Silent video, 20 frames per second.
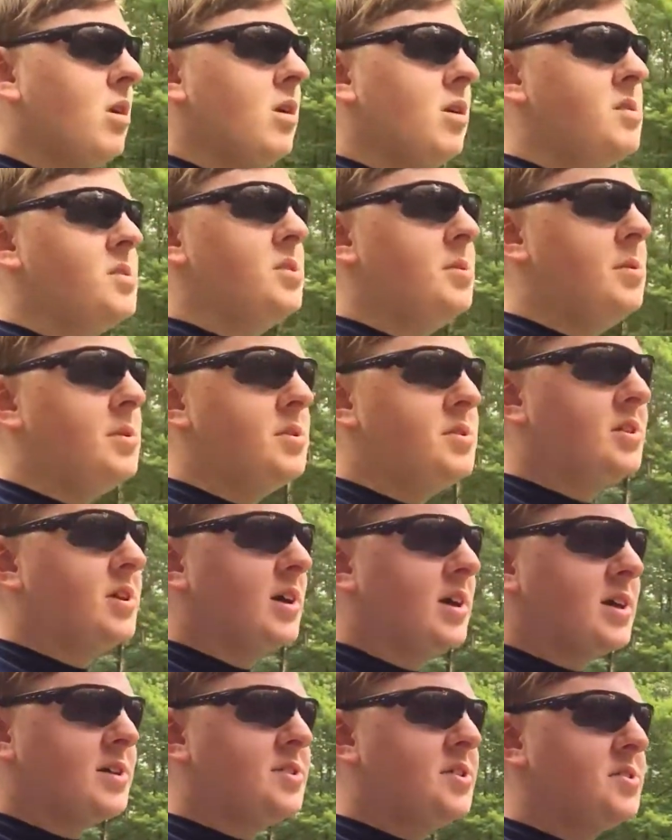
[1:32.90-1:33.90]
CBS All
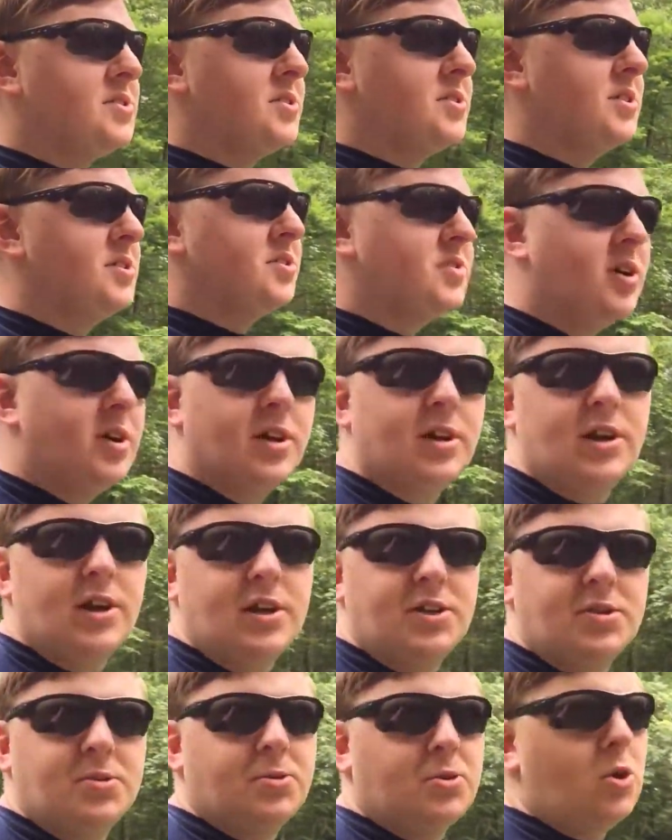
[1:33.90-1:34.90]
Access is 30
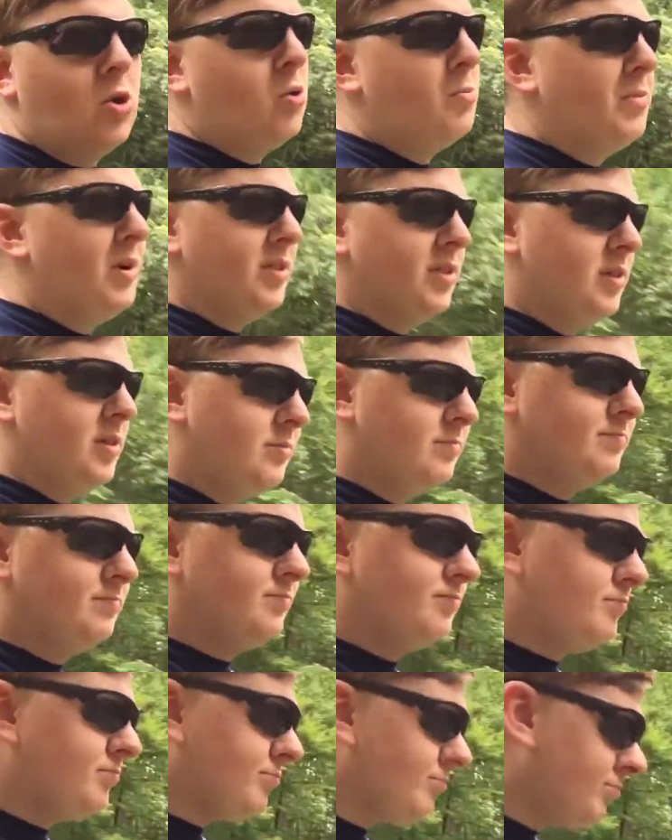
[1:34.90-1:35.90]
days, so it's a whole month.
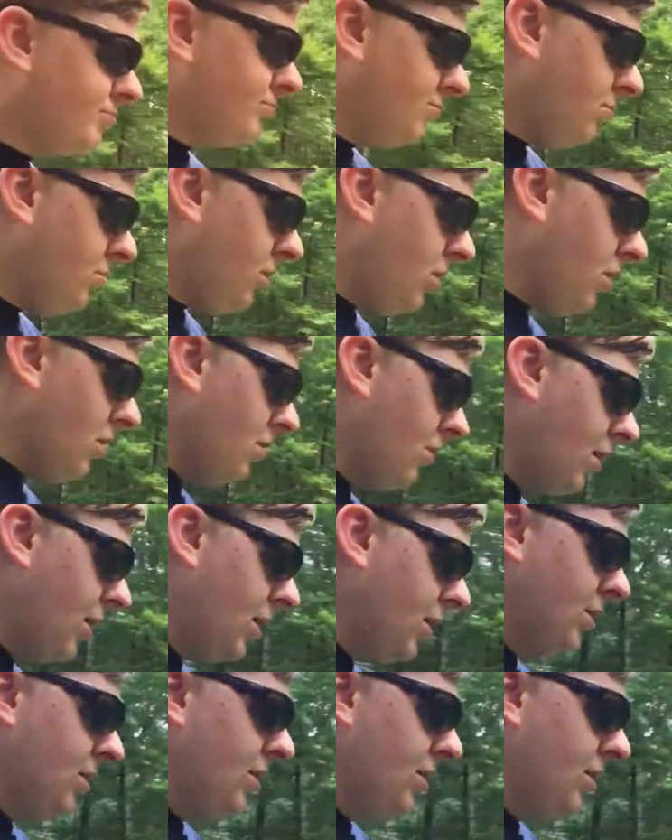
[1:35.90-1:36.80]
Right.